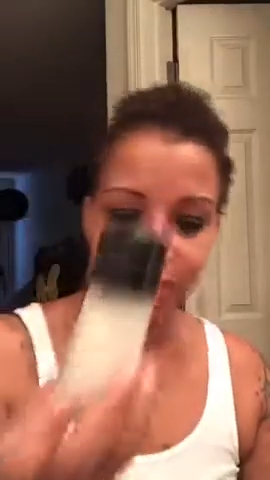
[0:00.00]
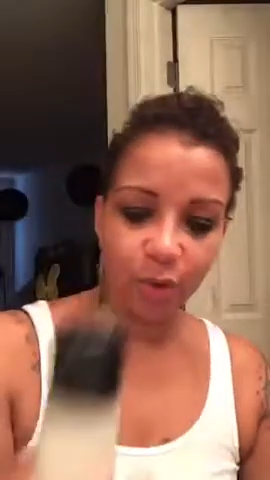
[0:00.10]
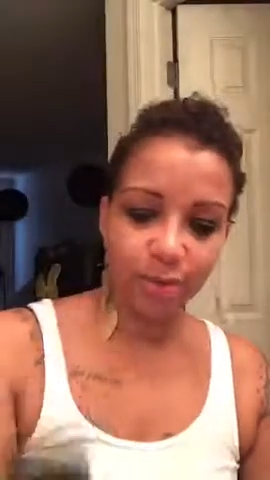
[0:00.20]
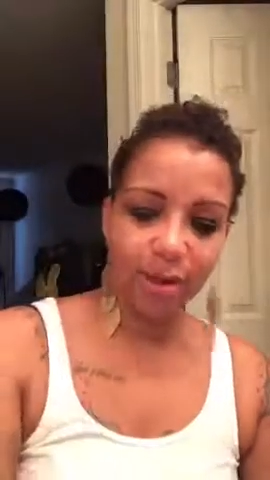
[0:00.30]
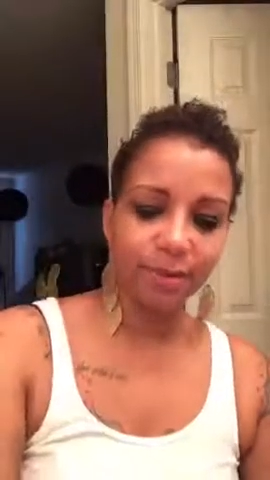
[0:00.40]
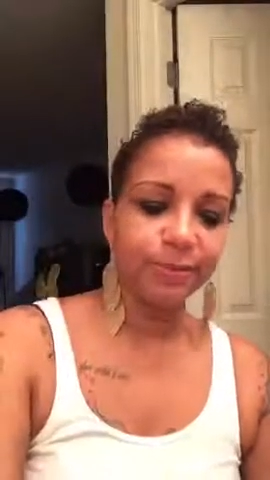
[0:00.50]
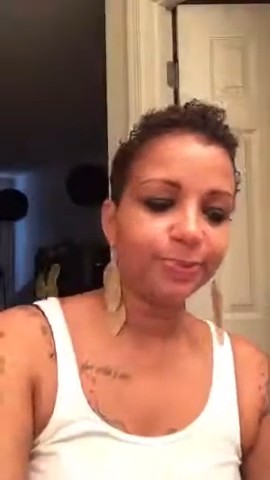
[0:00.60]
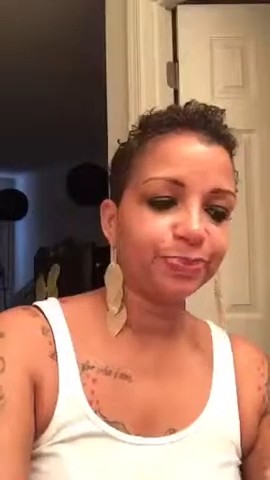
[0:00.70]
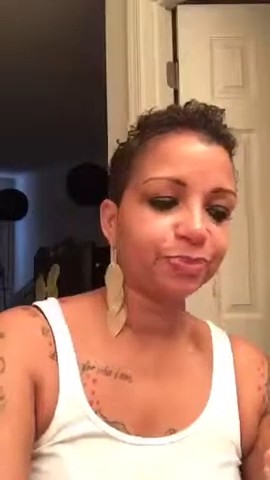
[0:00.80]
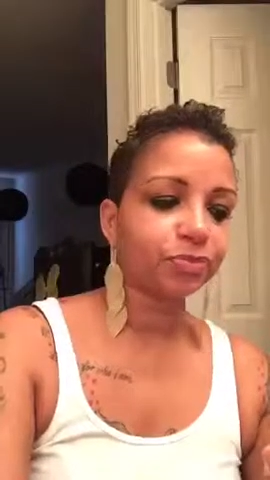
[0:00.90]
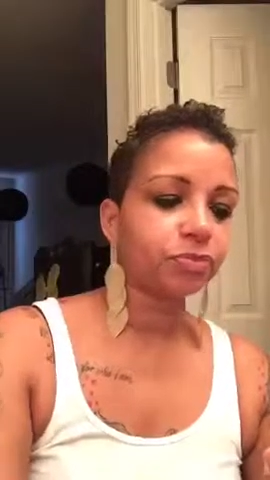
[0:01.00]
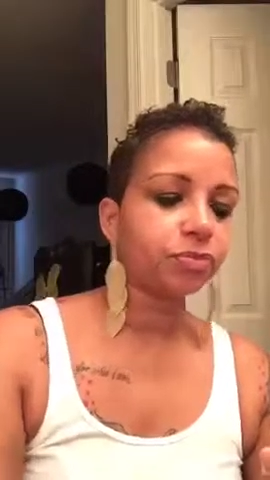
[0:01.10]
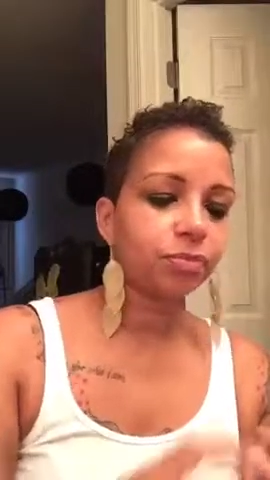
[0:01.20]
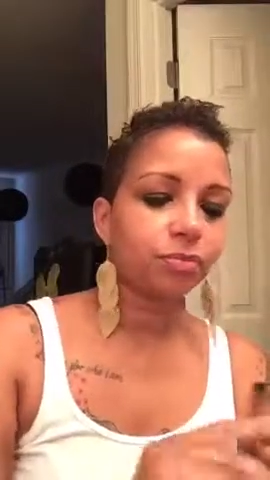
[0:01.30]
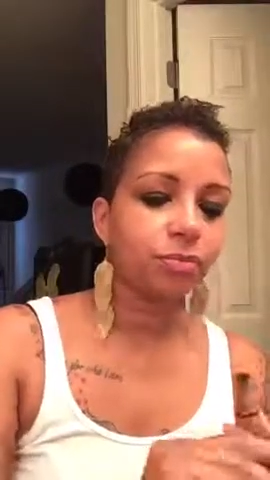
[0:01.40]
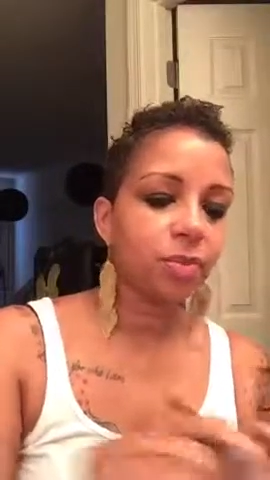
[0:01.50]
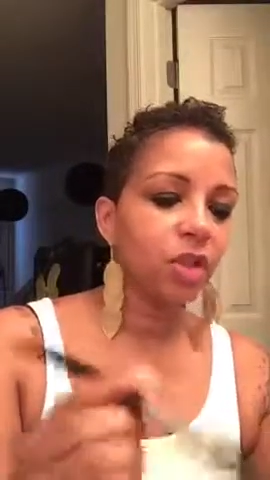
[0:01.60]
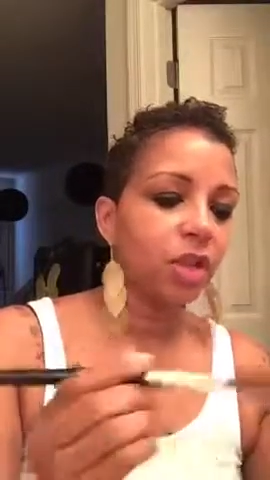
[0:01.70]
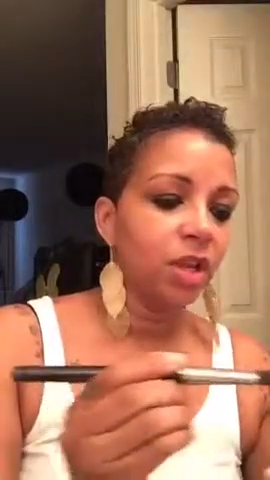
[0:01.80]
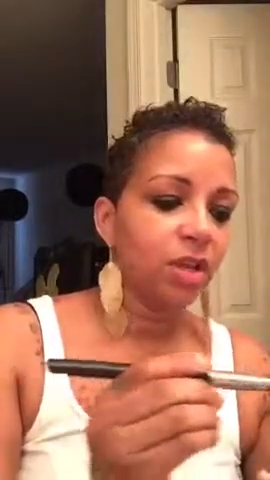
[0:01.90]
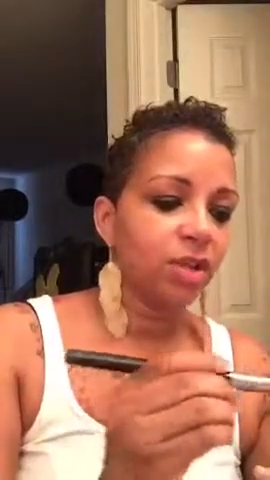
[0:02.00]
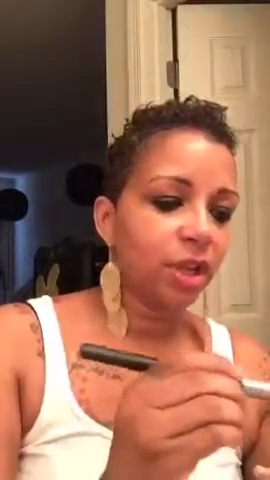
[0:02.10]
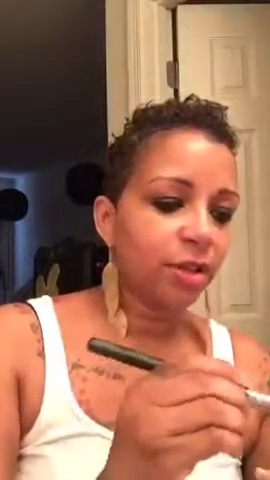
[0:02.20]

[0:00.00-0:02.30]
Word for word: No problem. So